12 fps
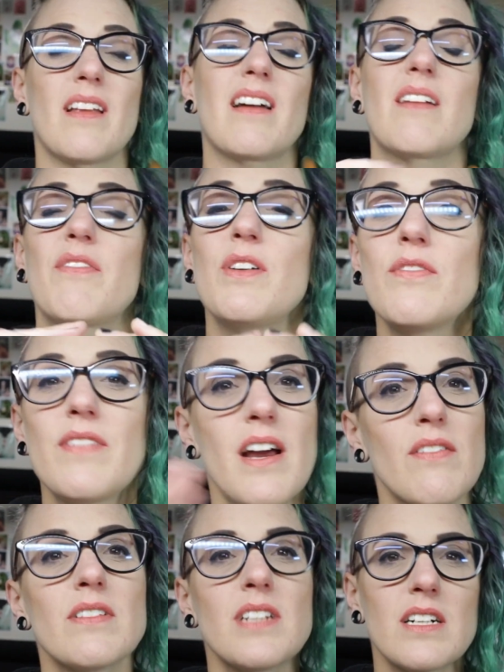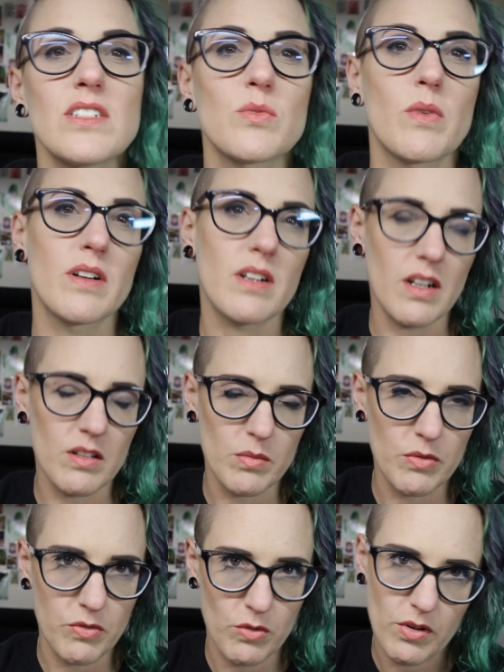Like if you've never touched watercolor
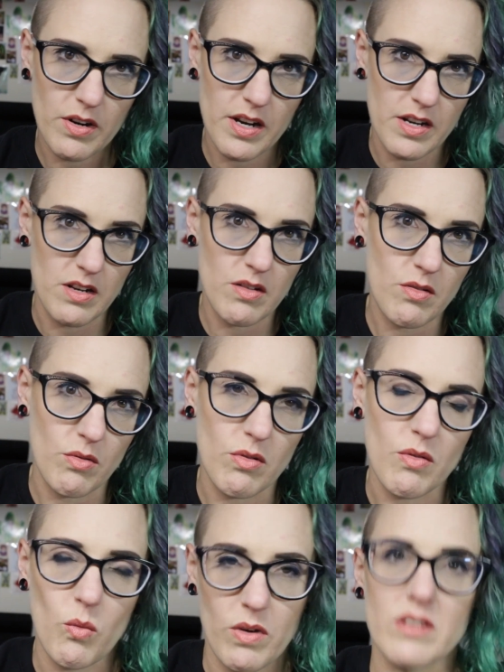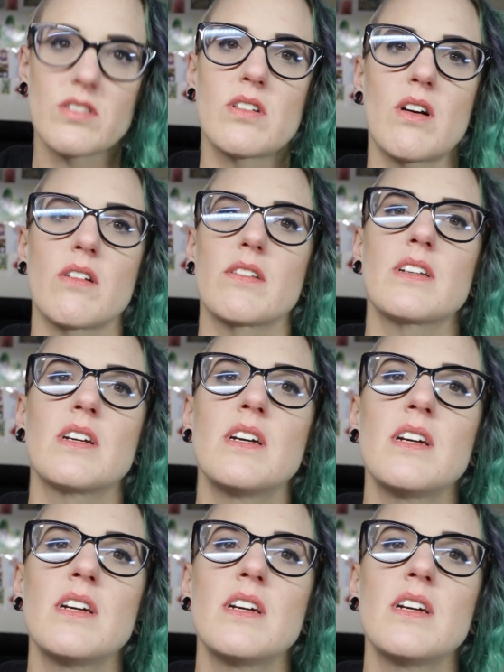before and you want to start,